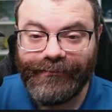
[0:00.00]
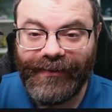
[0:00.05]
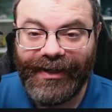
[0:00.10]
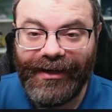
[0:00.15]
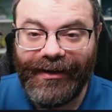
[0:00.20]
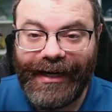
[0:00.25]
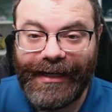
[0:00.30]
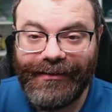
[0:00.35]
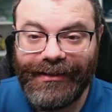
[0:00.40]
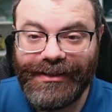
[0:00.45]

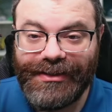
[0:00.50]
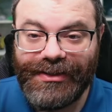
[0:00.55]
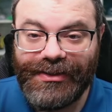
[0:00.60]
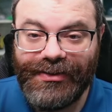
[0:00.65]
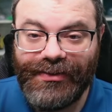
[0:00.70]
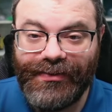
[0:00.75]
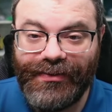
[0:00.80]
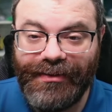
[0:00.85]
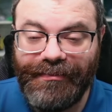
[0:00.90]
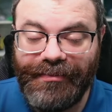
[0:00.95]
All right, let's
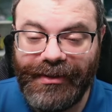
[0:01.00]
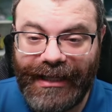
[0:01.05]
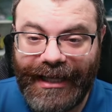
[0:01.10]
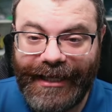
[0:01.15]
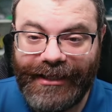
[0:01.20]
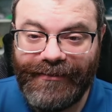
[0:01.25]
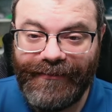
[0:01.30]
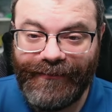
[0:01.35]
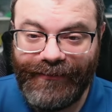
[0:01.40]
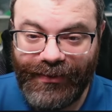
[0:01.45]
do the
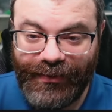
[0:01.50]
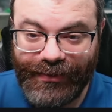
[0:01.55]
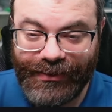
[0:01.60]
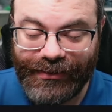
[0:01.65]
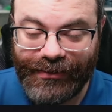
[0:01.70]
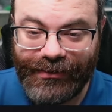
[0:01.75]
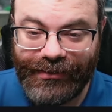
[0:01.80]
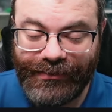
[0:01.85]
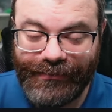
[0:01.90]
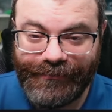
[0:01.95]
blind
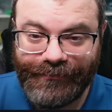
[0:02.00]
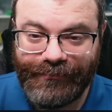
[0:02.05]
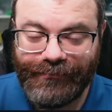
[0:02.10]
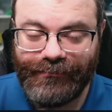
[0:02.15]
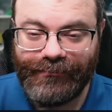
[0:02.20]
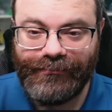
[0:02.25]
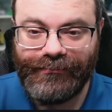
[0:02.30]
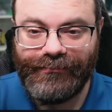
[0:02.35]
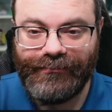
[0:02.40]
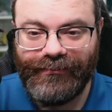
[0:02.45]
Fusele.
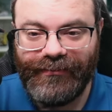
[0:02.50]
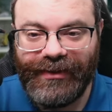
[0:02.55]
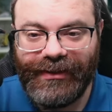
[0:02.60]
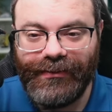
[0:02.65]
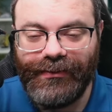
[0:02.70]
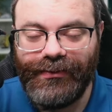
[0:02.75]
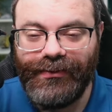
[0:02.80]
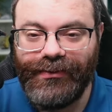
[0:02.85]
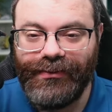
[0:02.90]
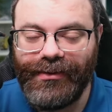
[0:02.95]

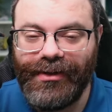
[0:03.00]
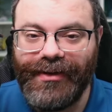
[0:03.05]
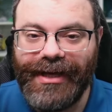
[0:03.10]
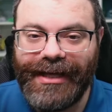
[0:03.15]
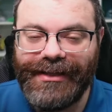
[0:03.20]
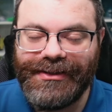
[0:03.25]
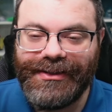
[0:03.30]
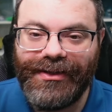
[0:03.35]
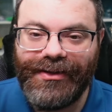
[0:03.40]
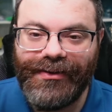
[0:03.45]
Ooh,
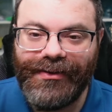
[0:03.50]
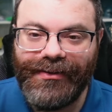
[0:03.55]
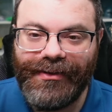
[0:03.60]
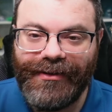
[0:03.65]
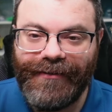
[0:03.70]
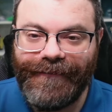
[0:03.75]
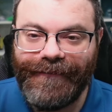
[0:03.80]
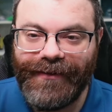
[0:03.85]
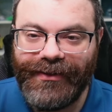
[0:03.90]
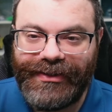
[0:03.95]
okay. So
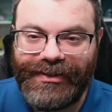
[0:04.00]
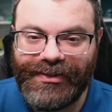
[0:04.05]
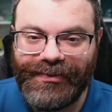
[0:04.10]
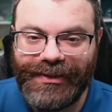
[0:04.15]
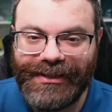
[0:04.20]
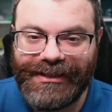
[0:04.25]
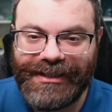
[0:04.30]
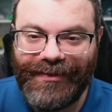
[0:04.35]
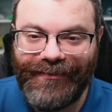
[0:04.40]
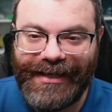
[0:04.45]
the first
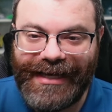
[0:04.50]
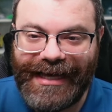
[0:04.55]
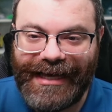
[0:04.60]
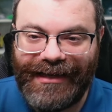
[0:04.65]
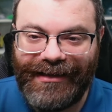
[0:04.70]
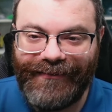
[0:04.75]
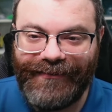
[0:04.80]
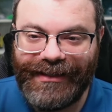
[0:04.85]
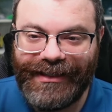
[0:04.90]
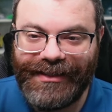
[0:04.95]
twist that we
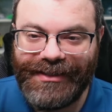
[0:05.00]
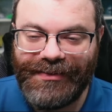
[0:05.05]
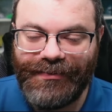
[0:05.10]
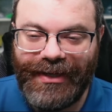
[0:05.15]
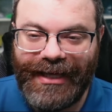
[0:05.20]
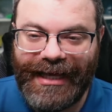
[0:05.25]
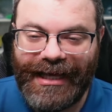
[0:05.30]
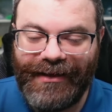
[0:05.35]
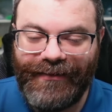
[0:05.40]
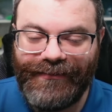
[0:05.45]
have is
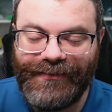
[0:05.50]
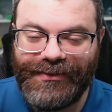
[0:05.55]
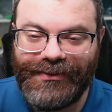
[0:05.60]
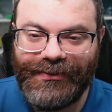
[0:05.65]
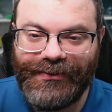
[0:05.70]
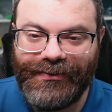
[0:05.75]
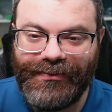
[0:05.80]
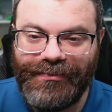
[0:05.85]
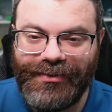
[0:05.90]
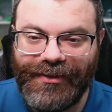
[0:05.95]
we have
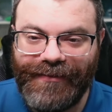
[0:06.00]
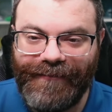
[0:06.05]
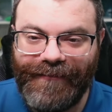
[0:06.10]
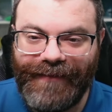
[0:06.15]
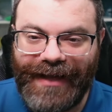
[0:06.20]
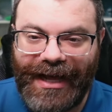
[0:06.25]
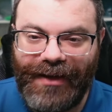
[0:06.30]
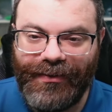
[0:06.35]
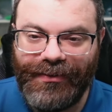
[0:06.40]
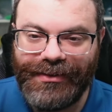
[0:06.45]
to put
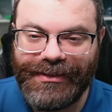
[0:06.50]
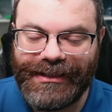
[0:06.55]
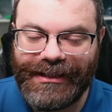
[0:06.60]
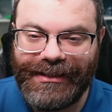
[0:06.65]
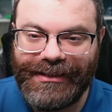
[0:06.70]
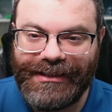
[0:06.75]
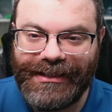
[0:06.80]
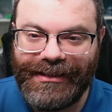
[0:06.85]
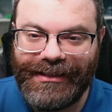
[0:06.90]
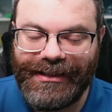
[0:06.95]
vowels
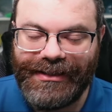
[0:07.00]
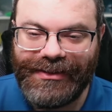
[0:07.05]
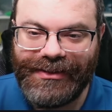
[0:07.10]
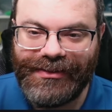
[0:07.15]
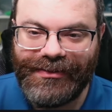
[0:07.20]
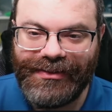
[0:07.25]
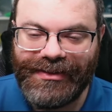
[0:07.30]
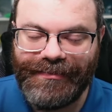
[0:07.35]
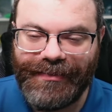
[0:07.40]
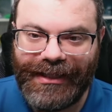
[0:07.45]
into these
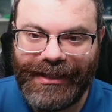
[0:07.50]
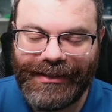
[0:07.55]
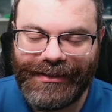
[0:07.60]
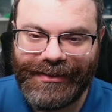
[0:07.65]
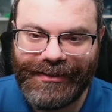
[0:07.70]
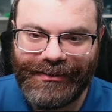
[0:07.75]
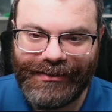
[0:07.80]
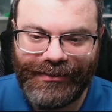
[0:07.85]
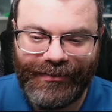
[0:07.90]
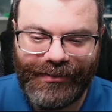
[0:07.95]
two
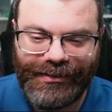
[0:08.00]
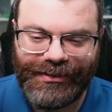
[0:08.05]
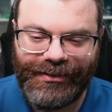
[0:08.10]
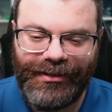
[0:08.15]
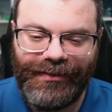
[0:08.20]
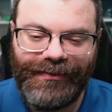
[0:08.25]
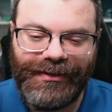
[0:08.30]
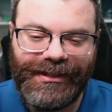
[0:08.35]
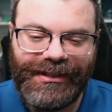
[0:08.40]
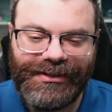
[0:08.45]
spots. So our
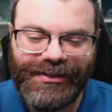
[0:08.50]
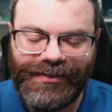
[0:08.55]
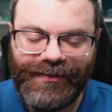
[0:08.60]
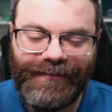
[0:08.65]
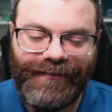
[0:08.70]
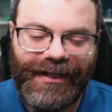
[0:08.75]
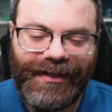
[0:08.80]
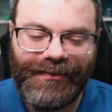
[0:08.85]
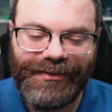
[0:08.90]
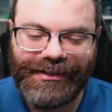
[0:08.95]
starting word needs two
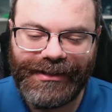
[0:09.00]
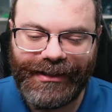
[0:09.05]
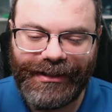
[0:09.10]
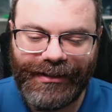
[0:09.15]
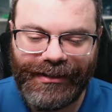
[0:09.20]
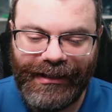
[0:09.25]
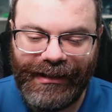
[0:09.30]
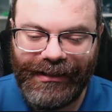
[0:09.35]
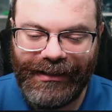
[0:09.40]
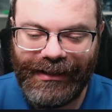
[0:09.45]
vowels
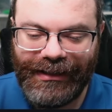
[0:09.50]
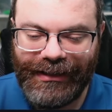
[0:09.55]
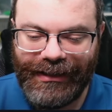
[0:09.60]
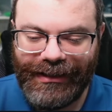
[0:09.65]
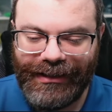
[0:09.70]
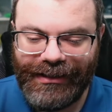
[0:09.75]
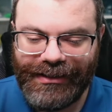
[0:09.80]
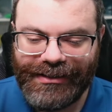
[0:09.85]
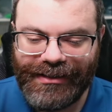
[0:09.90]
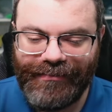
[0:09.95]
there.
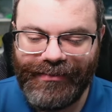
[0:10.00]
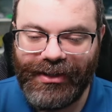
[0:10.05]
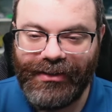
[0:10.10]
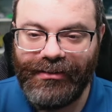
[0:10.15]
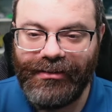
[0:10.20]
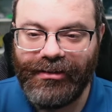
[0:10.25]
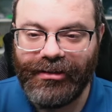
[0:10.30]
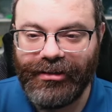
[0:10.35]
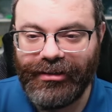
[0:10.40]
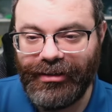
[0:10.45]
So how about
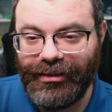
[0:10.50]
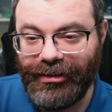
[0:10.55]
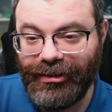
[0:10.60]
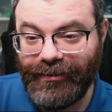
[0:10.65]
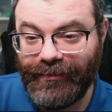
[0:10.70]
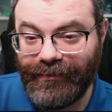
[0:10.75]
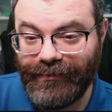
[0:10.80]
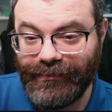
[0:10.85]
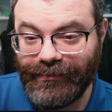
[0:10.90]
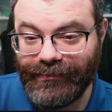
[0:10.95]
learn?
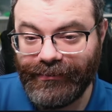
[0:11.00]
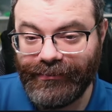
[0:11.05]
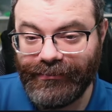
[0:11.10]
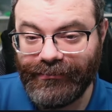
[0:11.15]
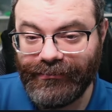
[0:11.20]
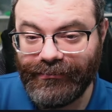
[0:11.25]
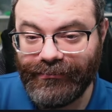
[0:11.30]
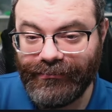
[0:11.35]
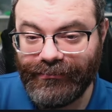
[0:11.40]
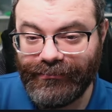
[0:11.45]

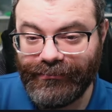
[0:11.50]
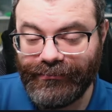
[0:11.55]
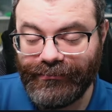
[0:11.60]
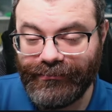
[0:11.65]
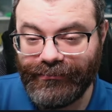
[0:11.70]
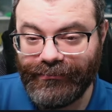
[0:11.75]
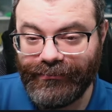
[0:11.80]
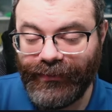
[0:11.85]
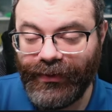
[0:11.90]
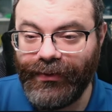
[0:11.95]

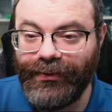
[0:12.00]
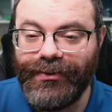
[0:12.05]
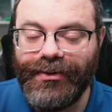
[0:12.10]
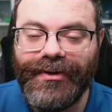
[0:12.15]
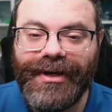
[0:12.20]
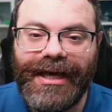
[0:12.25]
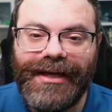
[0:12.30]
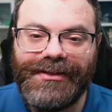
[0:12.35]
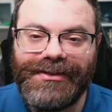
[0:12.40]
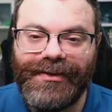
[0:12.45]
Ooh,
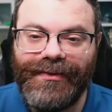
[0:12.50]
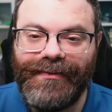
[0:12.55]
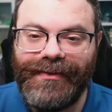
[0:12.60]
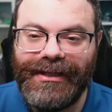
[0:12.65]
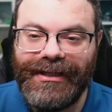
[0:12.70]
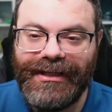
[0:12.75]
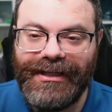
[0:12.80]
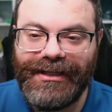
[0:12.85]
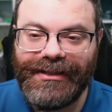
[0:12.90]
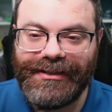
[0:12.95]
okay. So
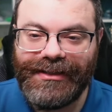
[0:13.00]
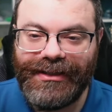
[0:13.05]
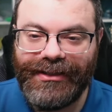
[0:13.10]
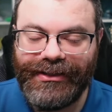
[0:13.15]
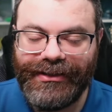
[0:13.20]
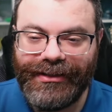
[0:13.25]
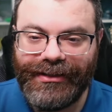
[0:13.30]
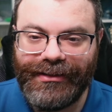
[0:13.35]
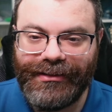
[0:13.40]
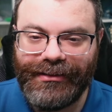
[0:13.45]
the E is
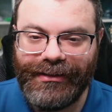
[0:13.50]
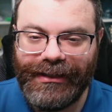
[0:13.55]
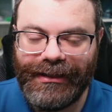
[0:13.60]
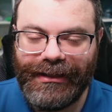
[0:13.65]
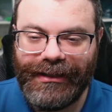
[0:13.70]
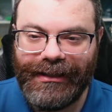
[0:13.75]
here.